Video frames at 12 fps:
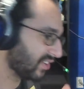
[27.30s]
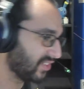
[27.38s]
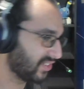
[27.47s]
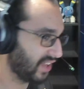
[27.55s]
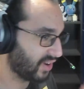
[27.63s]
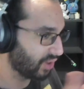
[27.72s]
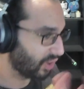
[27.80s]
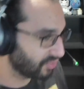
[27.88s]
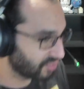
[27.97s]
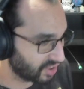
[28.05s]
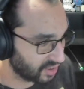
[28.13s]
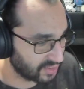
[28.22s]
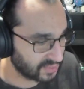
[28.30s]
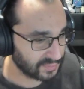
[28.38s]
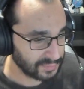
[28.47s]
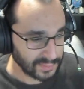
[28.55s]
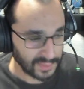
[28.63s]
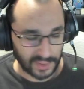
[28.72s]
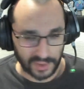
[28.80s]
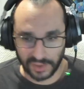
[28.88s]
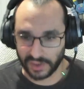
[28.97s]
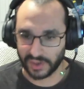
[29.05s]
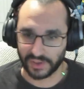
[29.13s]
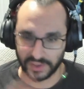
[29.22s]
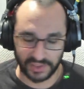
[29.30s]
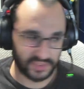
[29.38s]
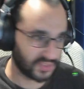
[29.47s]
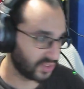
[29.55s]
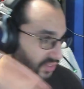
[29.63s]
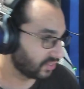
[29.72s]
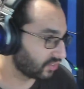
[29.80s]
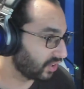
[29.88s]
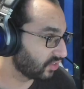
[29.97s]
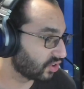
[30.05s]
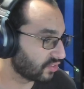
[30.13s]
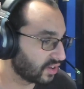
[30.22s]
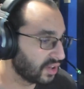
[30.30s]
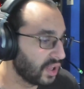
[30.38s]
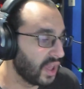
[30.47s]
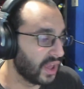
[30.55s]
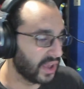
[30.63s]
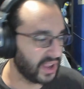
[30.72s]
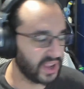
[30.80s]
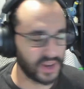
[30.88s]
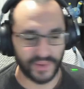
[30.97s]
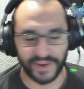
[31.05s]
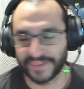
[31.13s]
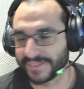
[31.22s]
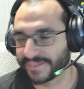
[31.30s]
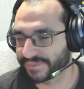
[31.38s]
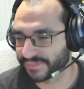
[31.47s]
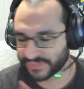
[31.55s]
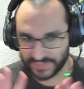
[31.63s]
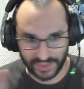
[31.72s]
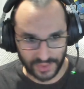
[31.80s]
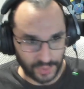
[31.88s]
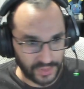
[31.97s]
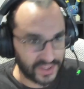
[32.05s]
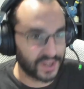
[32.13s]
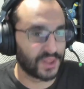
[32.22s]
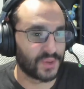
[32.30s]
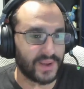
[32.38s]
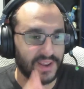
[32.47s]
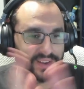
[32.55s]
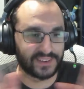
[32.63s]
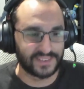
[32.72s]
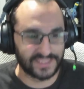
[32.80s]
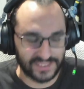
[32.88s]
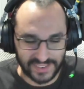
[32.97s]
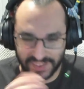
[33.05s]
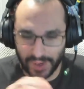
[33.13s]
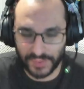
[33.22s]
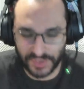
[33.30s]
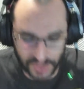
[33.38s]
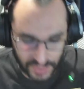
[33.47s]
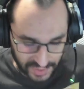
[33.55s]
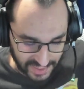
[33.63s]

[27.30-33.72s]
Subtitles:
is now over. At least Season 3 is over. Anyway. With that out of the way, this episode,